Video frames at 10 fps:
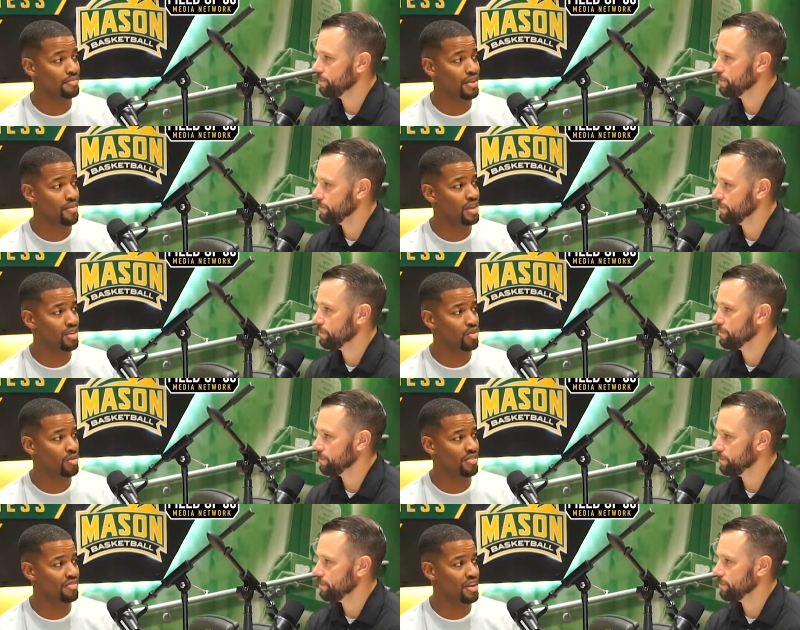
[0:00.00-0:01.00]
Speaker 1: Sam Hinkie's one of
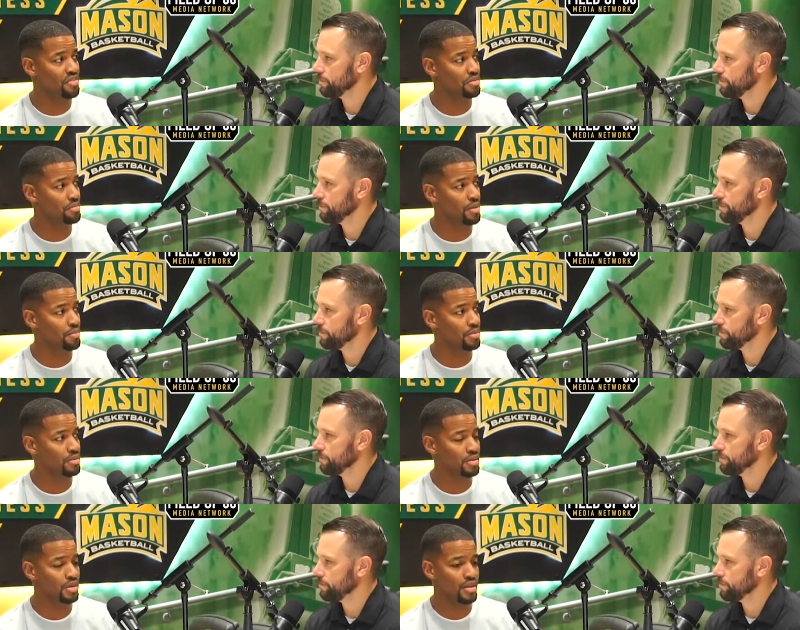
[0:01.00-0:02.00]
my favorite people
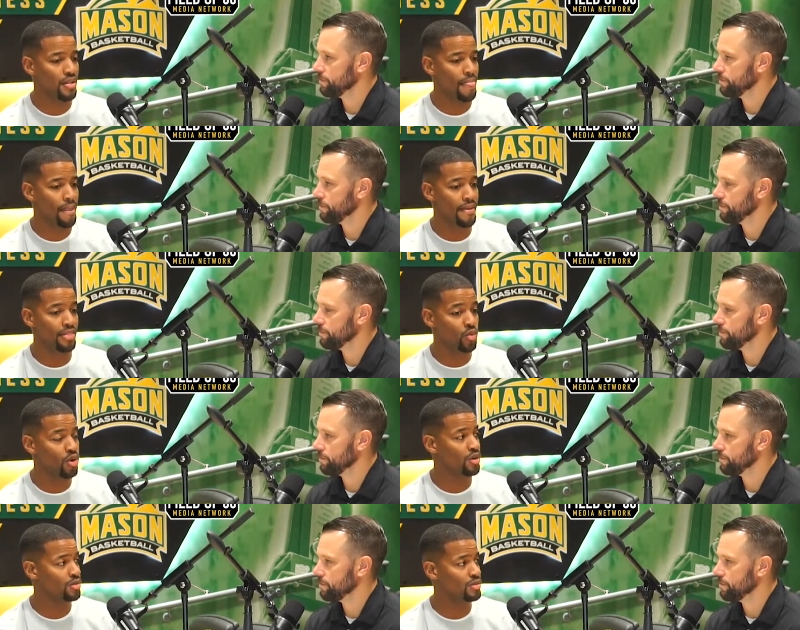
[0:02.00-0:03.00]
in the
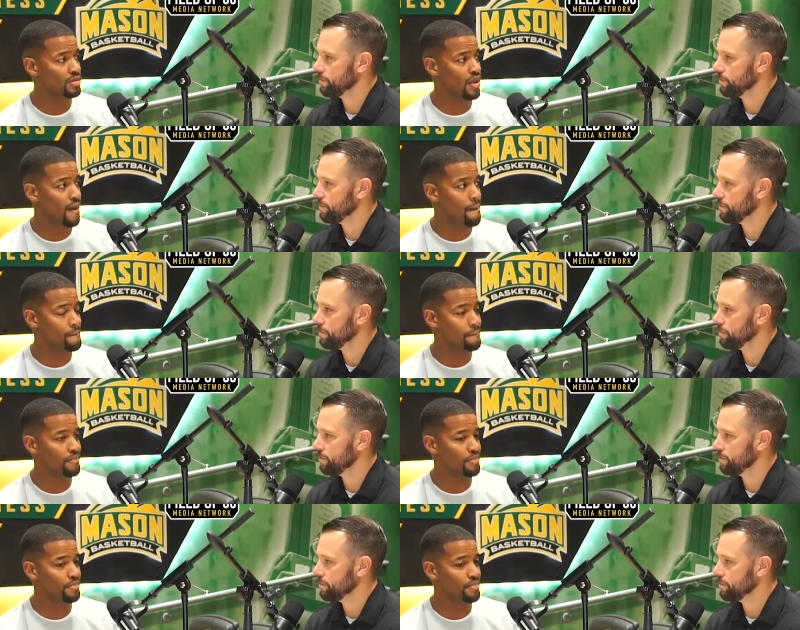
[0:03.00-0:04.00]
world. Um,
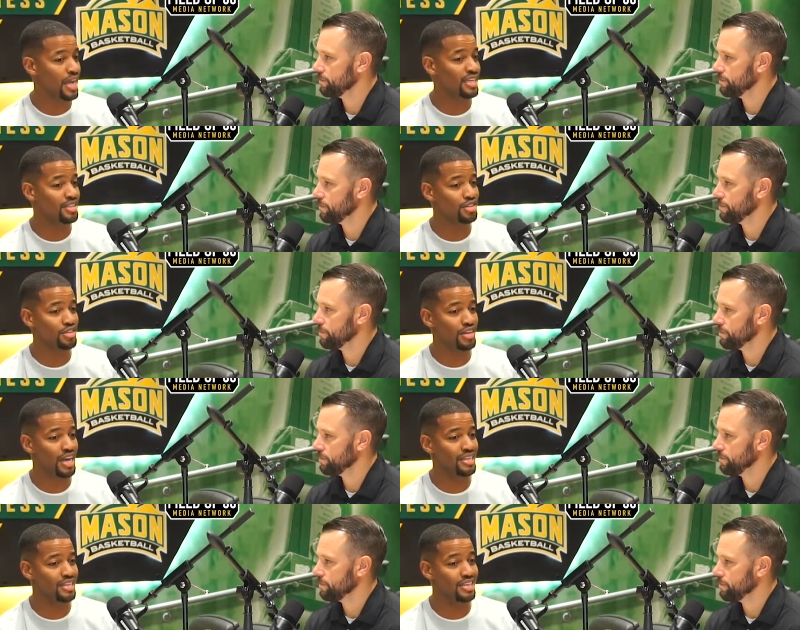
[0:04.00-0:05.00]
but I,
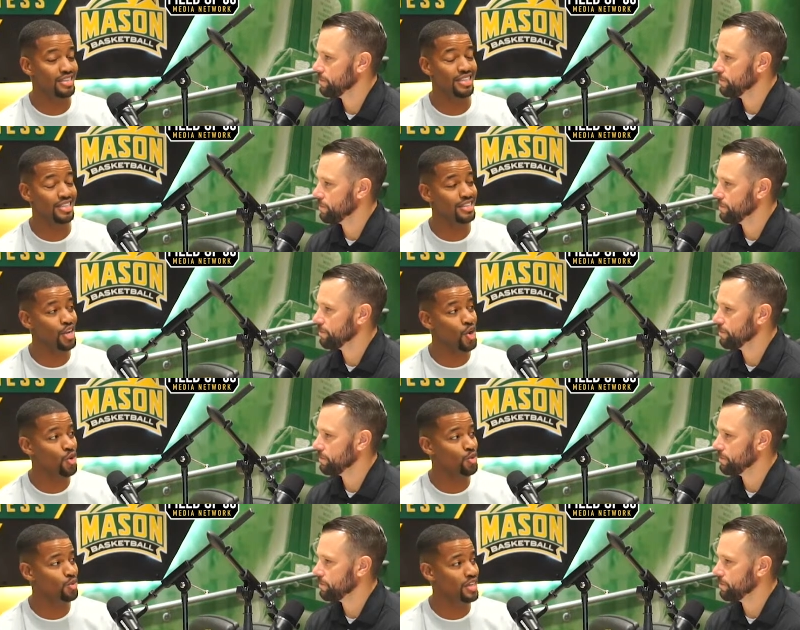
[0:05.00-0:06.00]
I, I just didn't
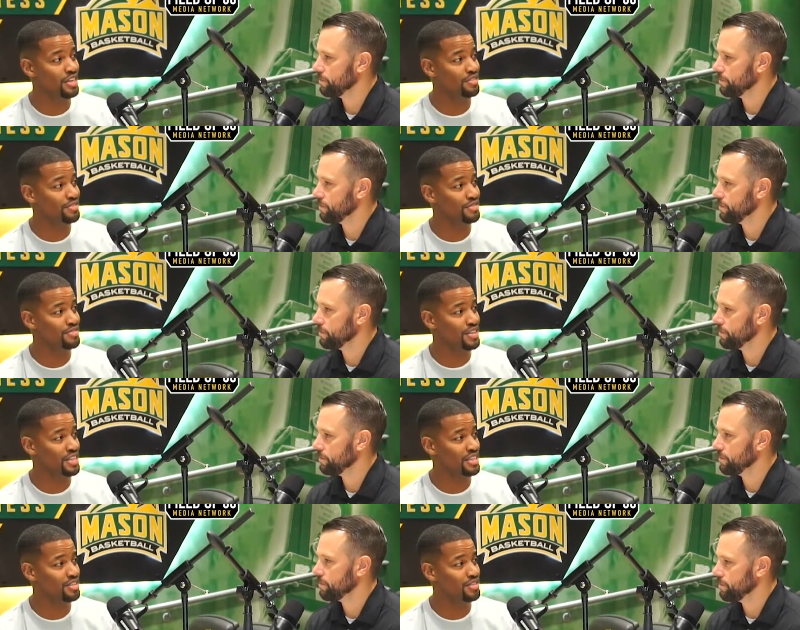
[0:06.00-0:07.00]
know if
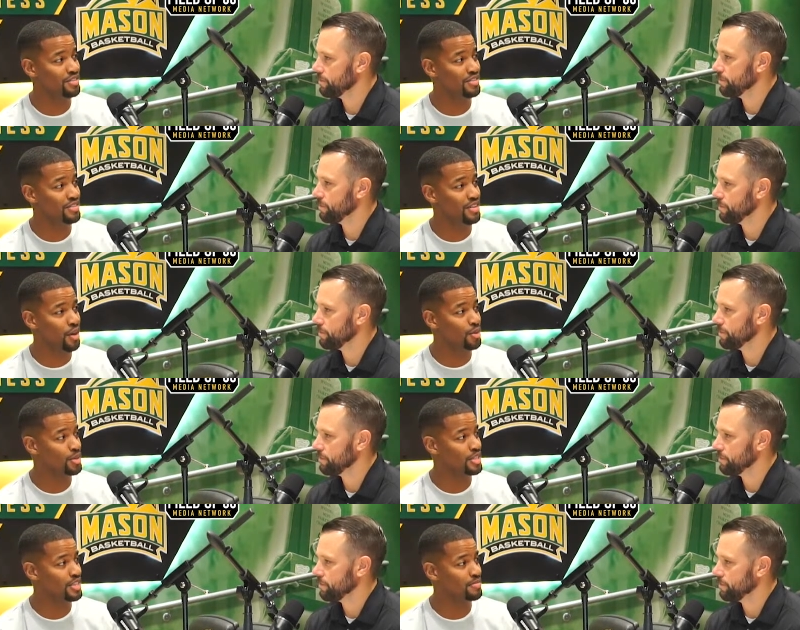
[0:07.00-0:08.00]
Philly's
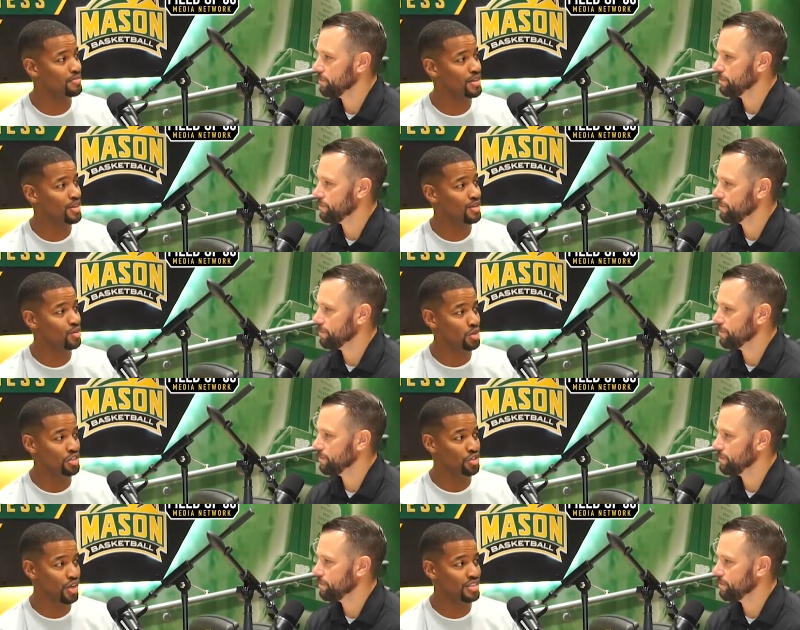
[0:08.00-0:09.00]
ownership would
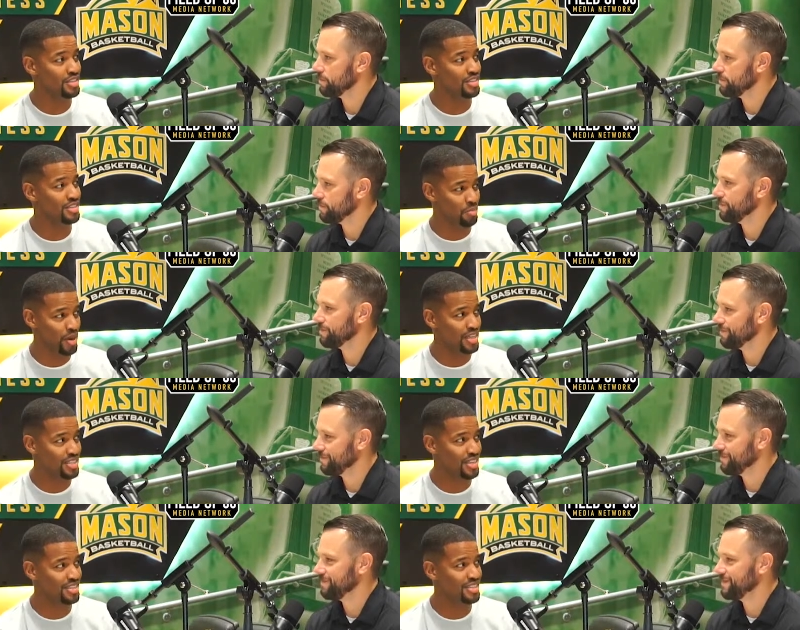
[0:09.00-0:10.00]
trust the
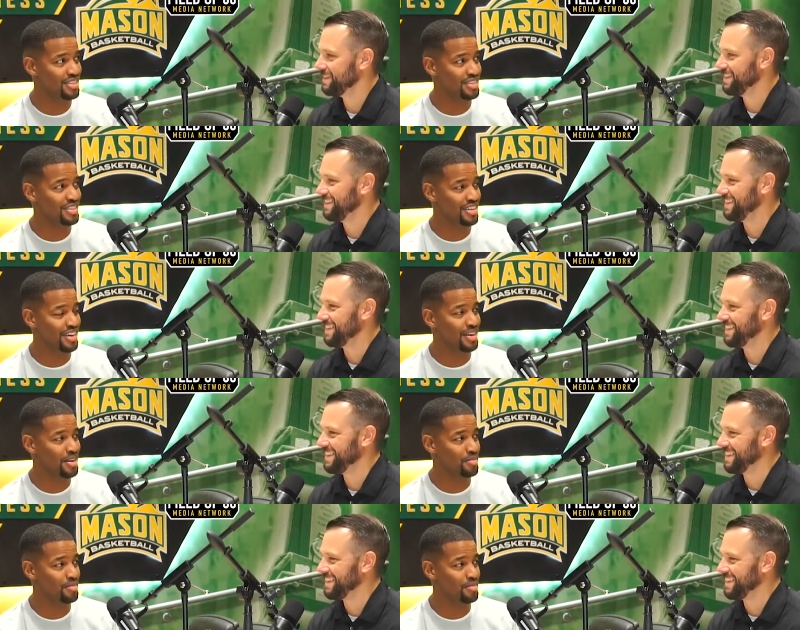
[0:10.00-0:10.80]
process. Um,